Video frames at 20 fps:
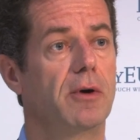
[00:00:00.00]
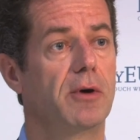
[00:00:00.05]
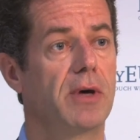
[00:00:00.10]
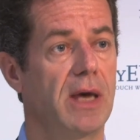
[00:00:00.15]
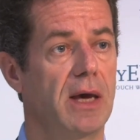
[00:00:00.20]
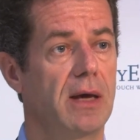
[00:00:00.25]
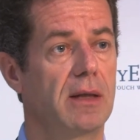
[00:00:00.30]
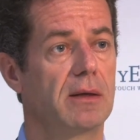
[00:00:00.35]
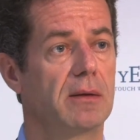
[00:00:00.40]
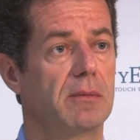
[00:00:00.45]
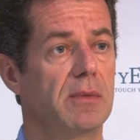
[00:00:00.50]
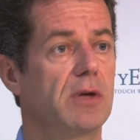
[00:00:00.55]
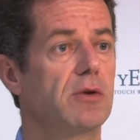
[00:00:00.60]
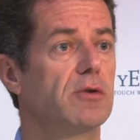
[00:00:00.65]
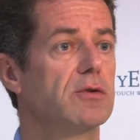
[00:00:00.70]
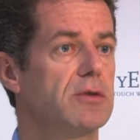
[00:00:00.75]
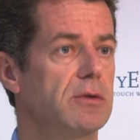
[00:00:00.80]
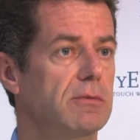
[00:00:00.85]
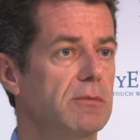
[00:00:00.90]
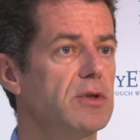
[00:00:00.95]
again,
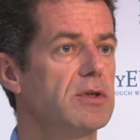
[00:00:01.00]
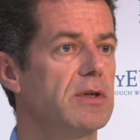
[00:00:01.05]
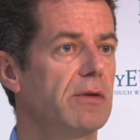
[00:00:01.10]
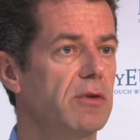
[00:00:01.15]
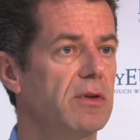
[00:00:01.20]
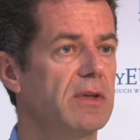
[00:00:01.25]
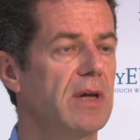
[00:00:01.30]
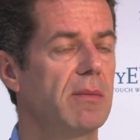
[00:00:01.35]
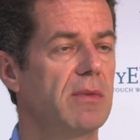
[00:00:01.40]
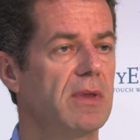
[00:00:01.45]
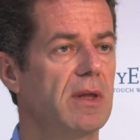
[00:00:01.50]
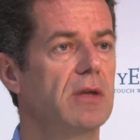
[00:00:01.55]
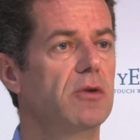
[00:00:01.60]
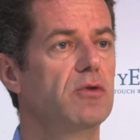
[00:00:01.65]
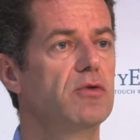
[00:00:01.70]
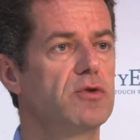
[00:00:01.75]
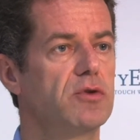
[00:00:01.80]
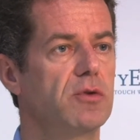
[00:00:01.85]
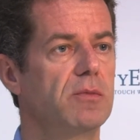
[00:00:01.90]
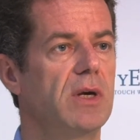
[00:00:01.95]
because most of the time they
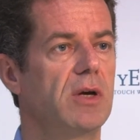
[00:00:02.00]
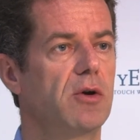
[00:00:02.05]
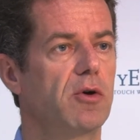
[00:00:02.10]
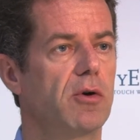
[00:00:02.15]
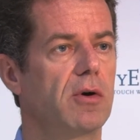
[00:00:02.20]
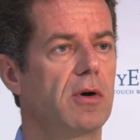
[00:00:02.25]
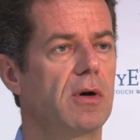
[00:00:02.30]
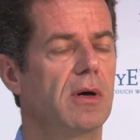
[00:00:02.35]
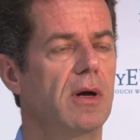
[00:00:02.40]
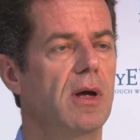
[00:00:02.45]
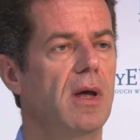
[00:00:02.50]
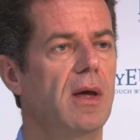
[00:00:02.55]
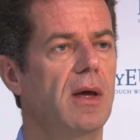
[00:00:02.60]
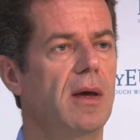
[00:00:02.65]
used to be core,